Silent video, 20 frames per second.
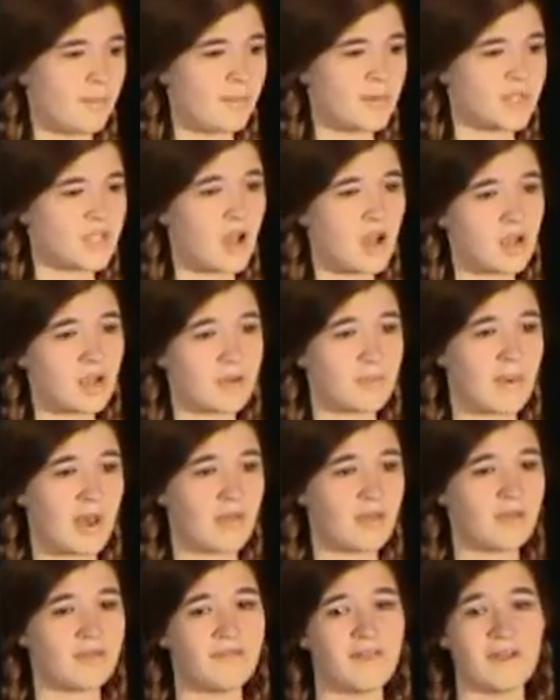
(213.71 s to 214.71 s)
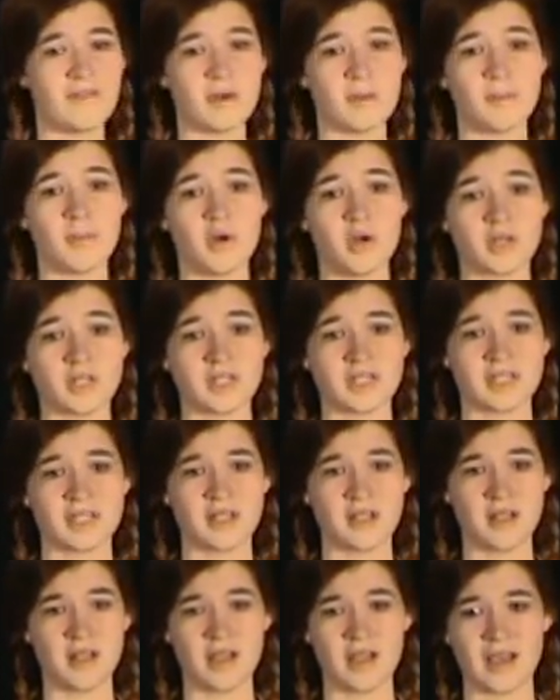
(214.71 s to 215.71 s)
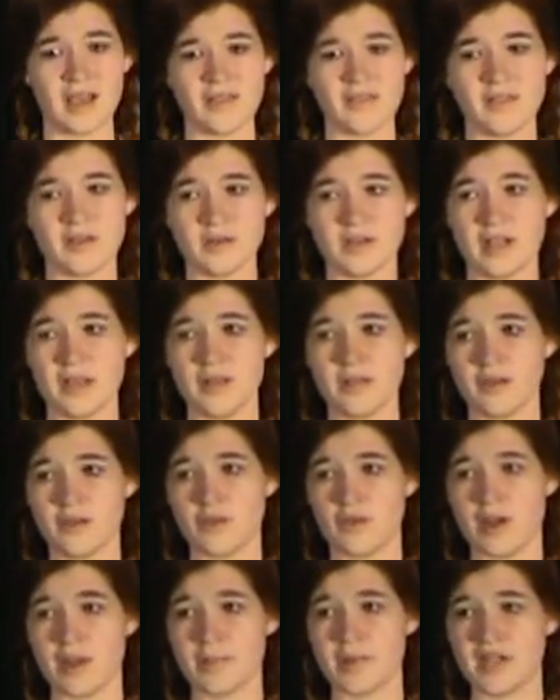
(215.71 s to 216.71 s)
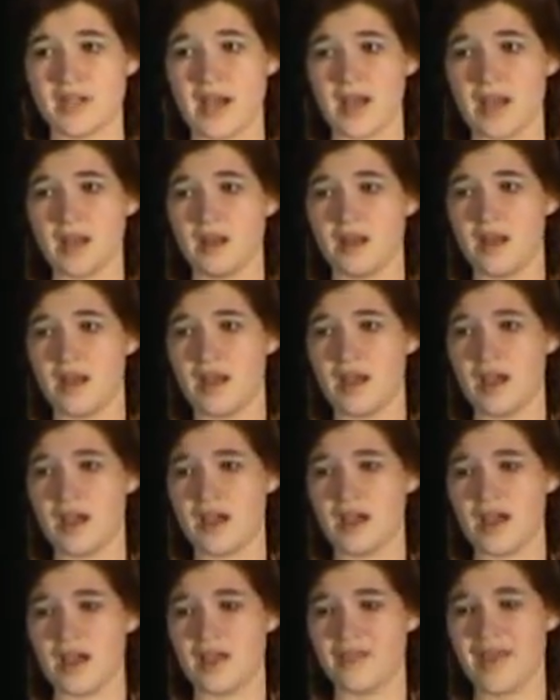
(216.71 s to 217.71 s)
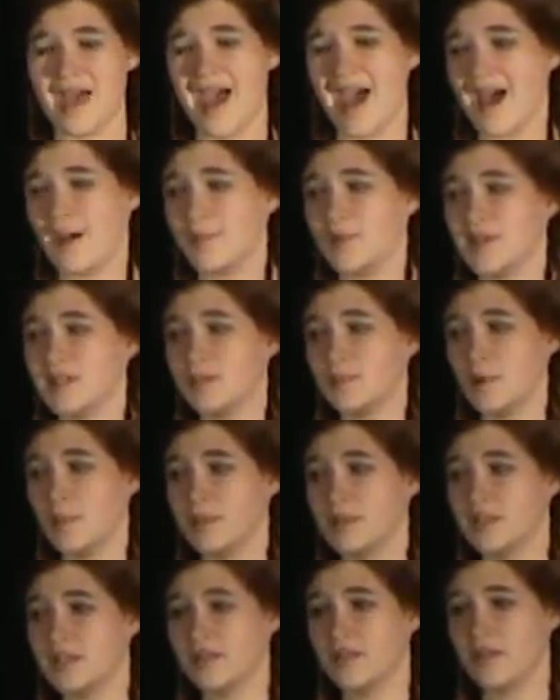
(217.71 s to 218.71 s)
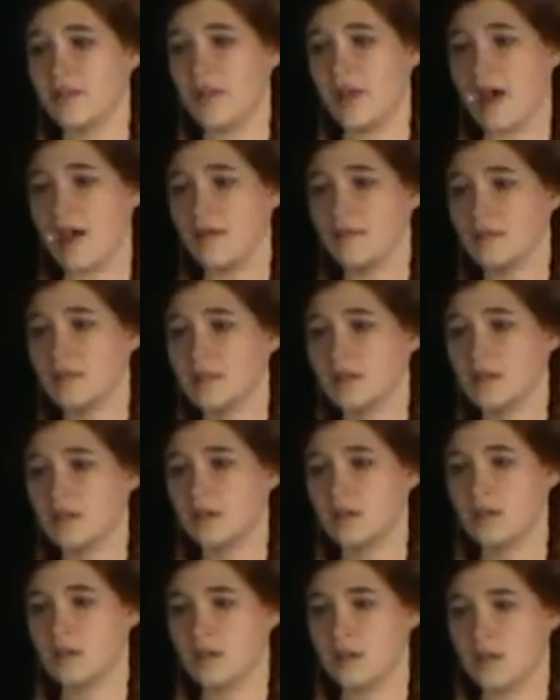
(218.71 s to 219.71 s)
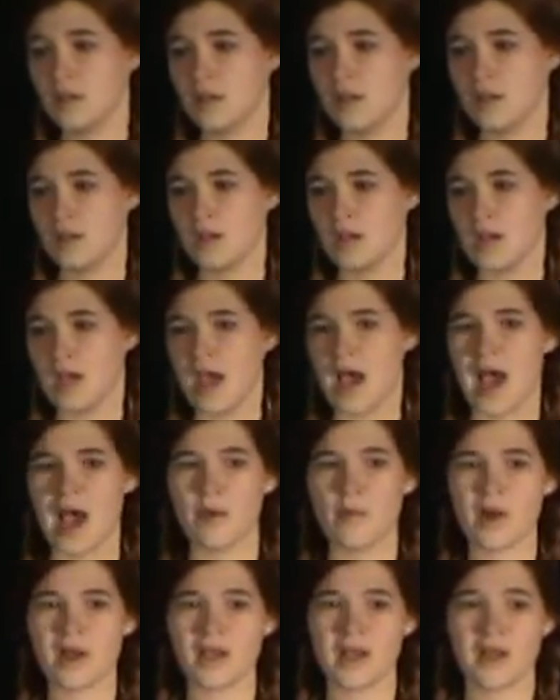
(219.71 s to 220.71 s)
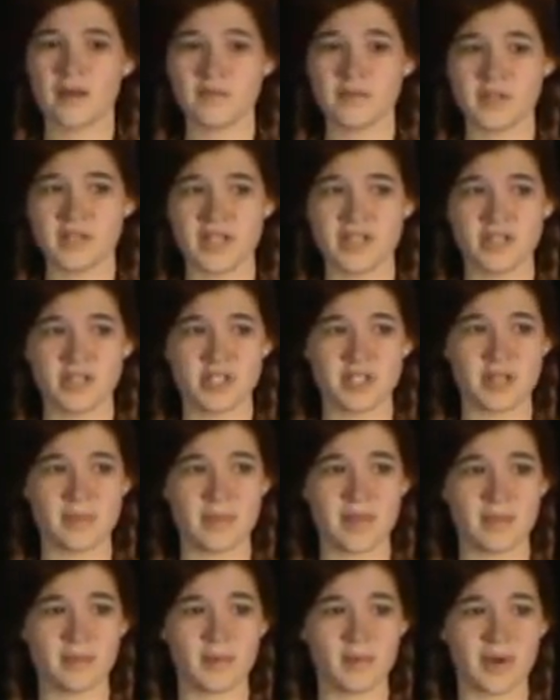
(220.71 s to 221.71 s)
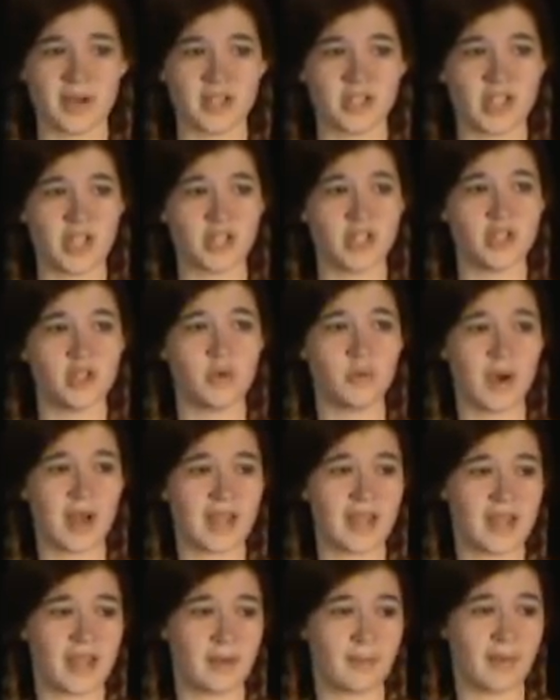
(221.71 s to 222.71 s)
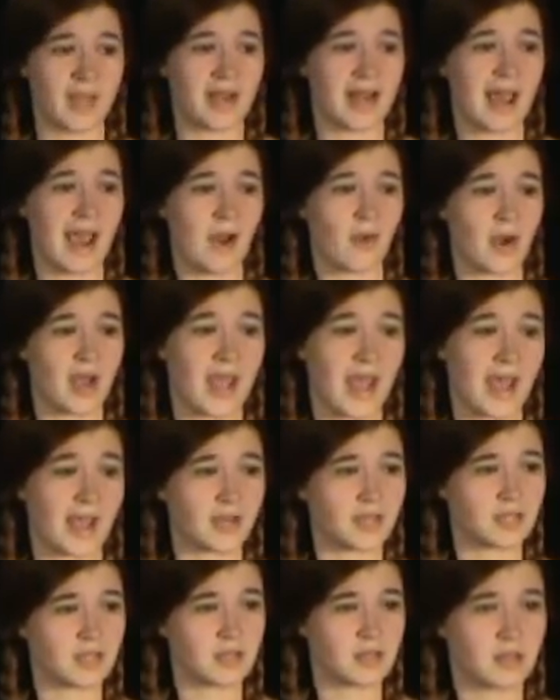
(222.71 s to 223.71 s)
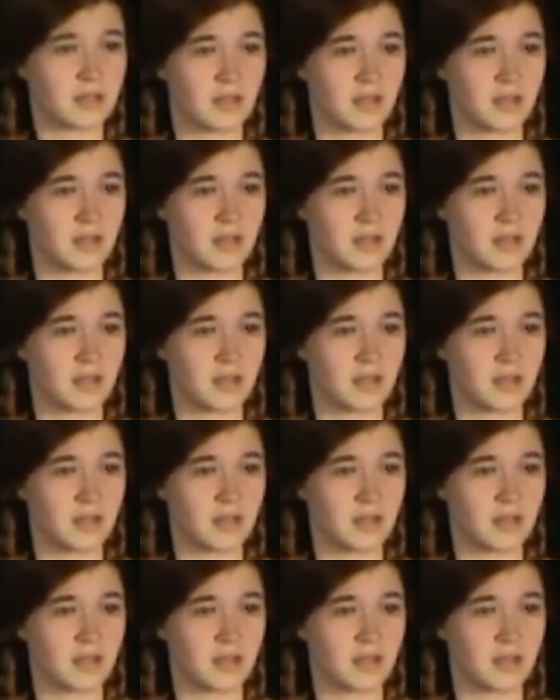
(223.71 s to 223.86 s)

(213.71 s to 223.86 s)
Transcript: but talking about their favorite books and their day their grandma died and the happiest moments of their lives. I want conversations that make me want to change who I am and how I act.